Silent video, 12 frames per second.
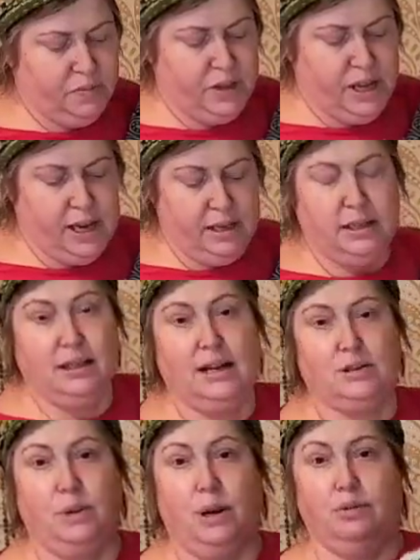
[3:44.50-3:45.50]
then
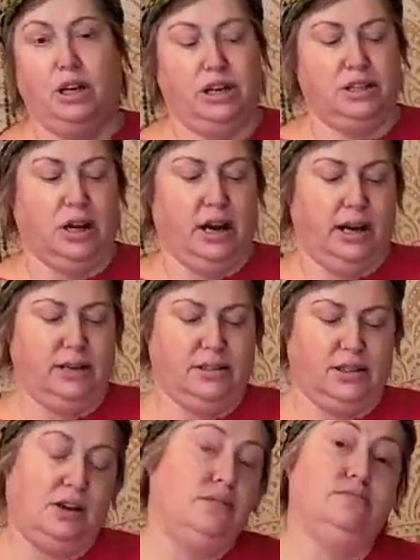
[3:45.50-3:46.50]
that's when i'm gonna dye her
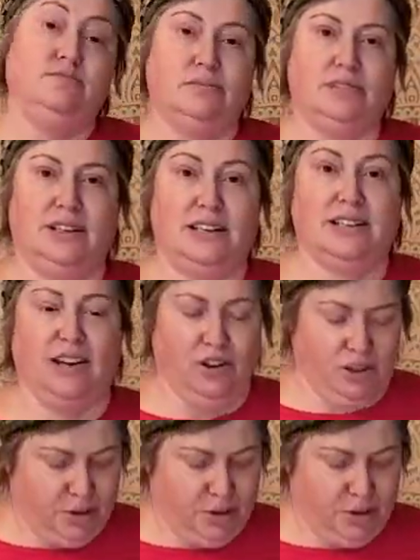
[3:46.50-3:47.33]
so let's get on